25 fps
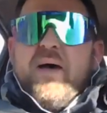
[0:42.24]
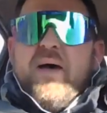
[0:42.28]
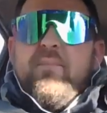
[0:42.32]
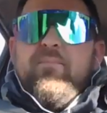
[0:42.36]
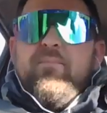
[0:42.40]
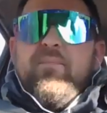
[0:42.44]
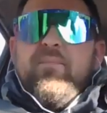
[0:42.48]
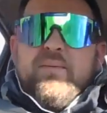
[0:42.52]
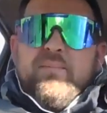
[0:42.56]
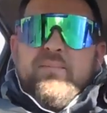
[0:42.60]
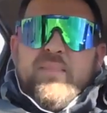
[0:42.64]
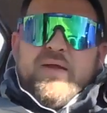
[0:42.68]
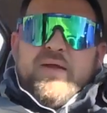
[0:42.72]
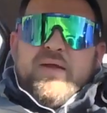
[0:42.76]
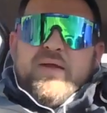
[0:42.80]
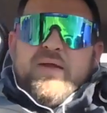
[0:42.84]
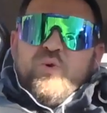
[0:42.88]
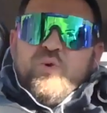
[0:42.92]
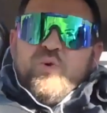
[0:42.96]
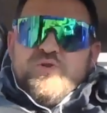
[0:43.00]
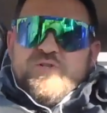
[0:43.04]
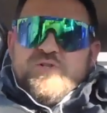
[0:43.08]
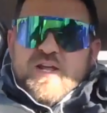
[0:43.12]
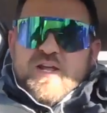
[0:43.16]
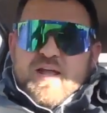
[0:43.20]
I have many
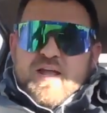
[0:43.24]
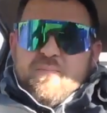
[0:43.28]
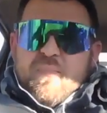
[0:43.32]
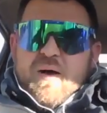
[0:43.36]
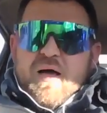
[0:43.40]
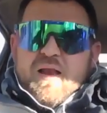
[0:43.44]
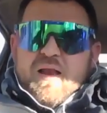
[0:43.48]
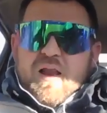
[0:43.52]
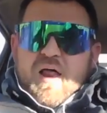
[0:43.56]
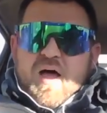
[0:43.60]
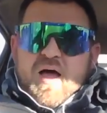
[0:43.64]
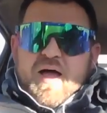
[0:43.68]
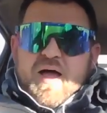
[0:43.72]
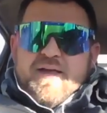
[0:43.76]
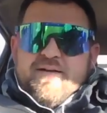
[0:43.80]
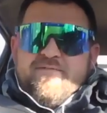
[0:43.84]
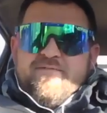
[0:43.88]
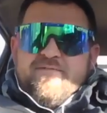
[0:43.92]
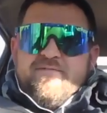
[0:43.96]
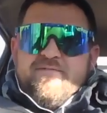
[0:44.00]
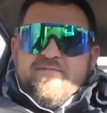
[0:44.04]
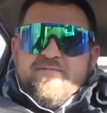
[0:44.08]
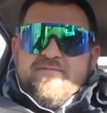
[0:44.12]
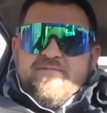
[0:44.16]
mentors in my life